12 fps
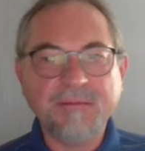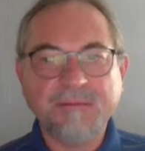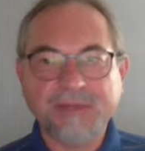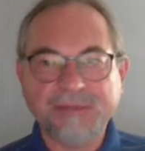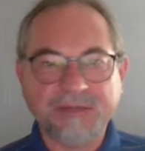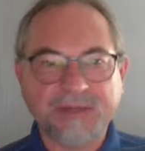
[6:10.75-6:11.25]

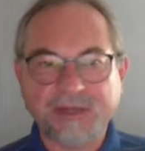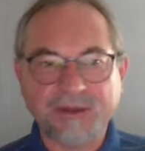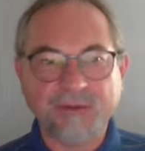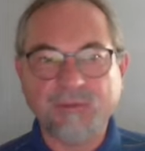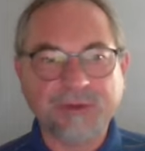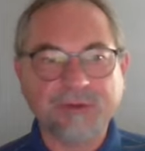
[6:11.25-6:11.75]
But
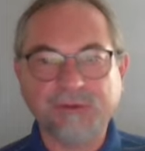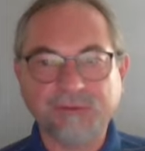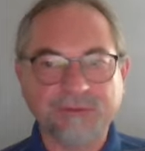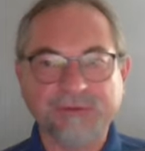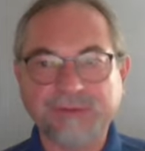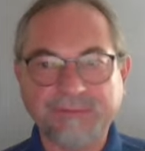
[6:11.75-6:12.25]
uh, we could
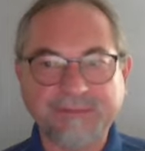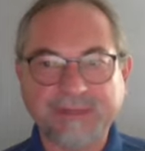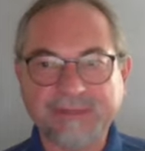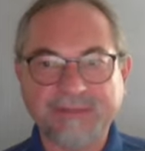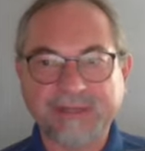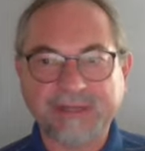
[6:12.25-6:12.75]
also
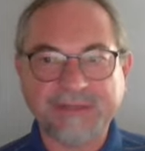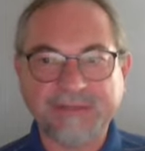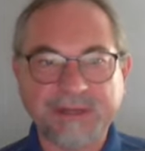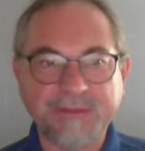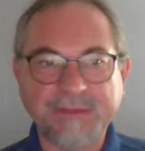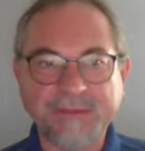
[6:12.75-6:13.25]
evict the second
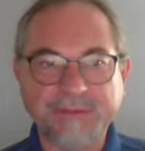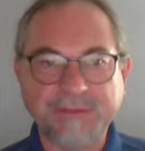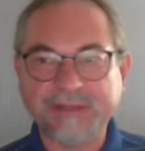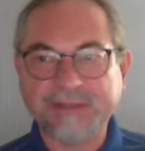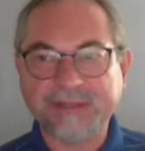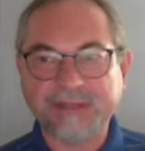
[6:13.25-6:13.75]
element. So
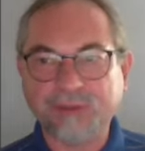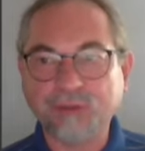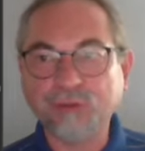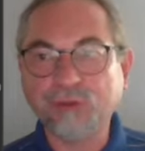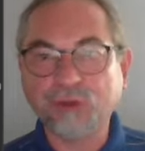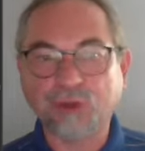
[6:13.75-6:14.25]
here there are
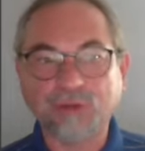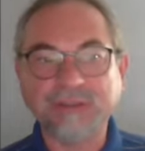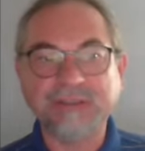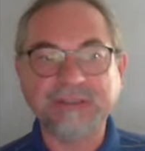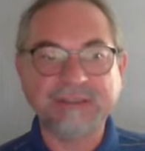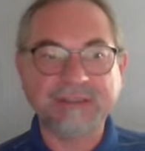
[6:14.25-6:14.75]
two
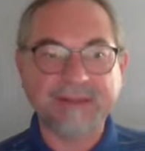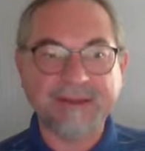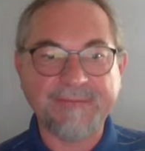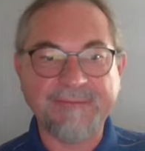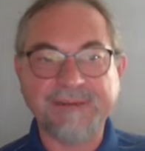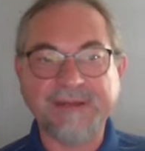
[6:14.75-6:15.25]
choices in
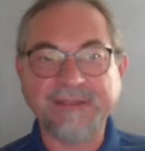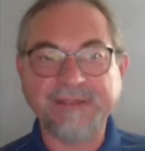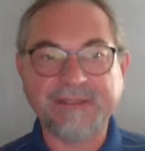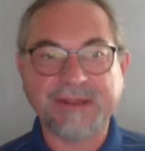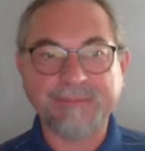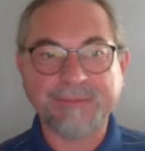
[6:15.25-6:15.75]
every
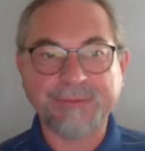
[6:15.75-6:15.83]
step.